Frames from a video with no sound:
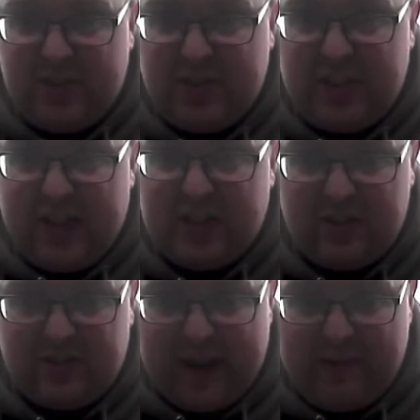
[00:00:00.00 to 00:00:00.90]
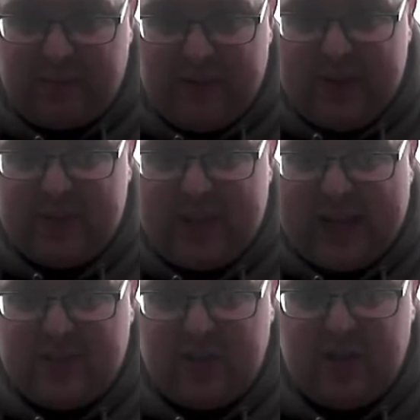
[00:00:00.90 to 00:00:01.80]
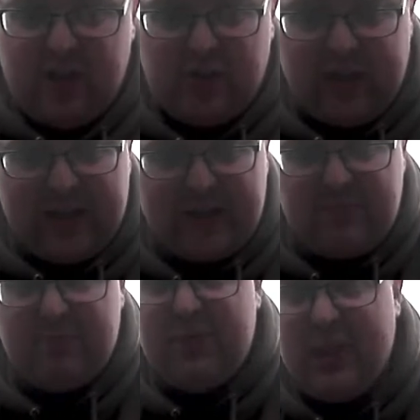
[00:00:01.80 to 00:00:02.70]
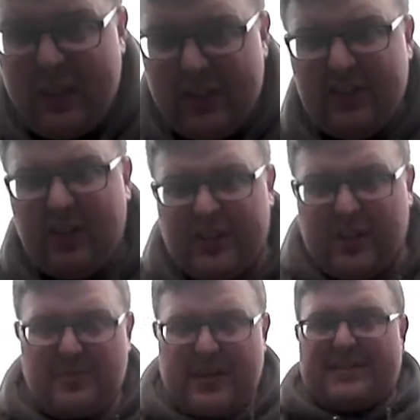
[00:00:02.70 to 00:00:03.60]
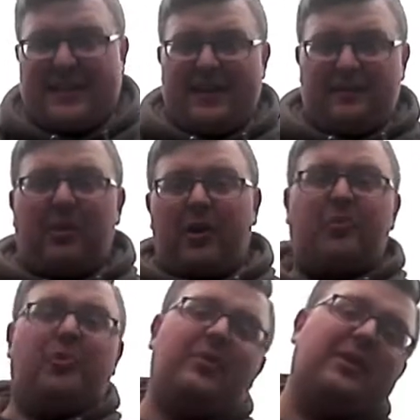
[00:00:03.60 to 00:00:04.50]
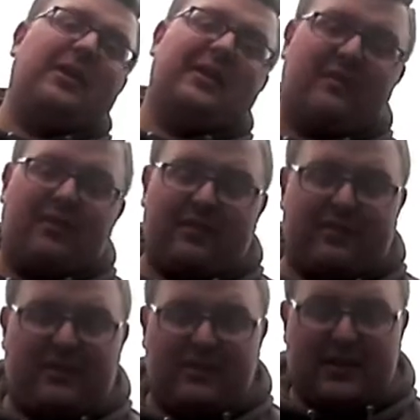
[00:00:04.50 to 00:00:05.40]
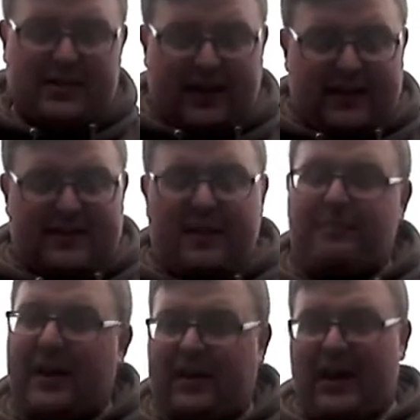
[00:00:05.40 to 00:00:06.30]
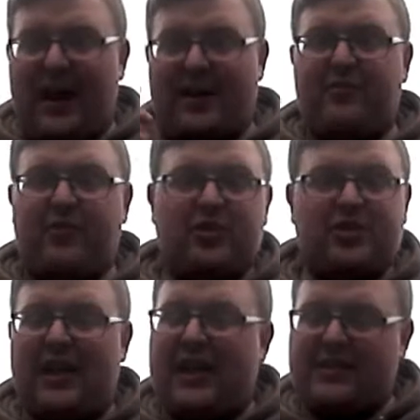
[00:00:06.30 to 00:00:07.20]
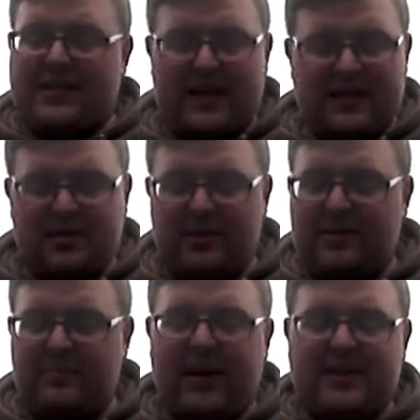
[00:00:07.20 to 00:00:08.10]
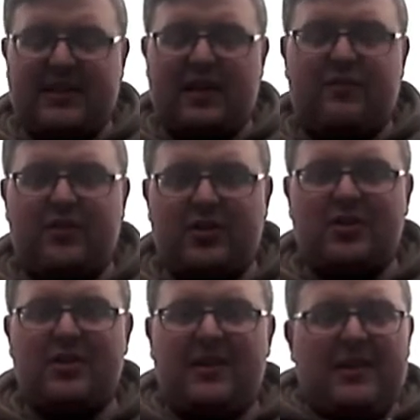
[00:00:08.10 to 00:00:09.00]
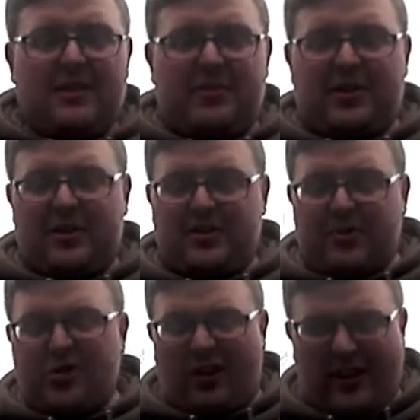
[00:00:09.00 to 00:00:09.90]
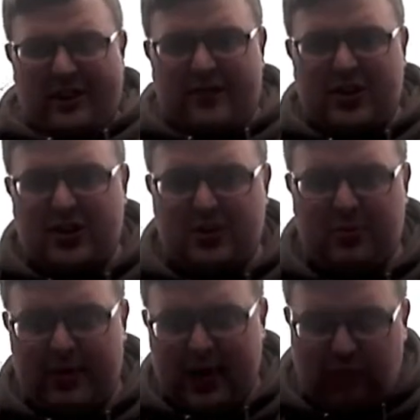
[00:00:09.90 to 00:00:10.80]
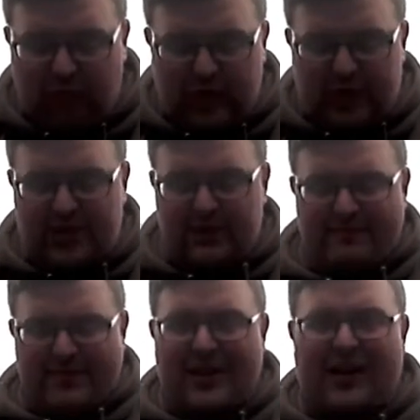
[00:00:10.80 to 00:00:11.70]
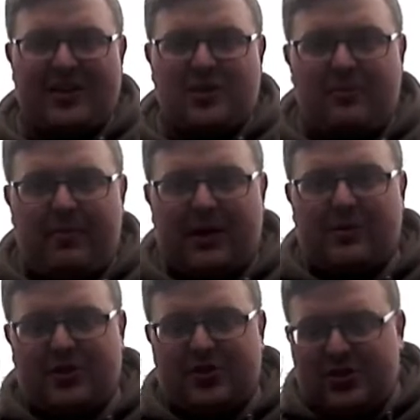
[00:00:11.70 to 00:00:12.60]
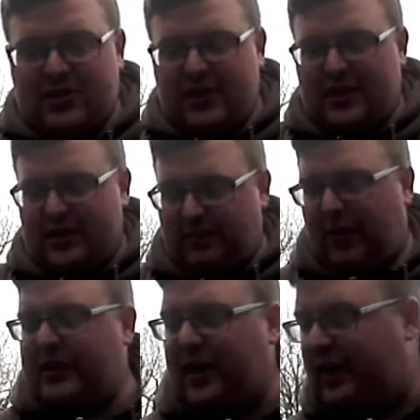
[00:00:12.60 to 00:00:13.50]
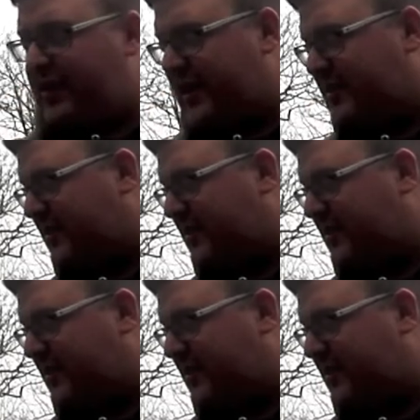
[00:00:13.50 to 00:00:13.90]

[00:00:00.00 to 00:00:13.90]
section of lamprey which hasn't got a hook on it, because 9 times out of 10 a pike will take a dead bait head first. It tends to eat the baits dead first, because the majority of fish that swim in our waters can't swim backwards, and the pike know this,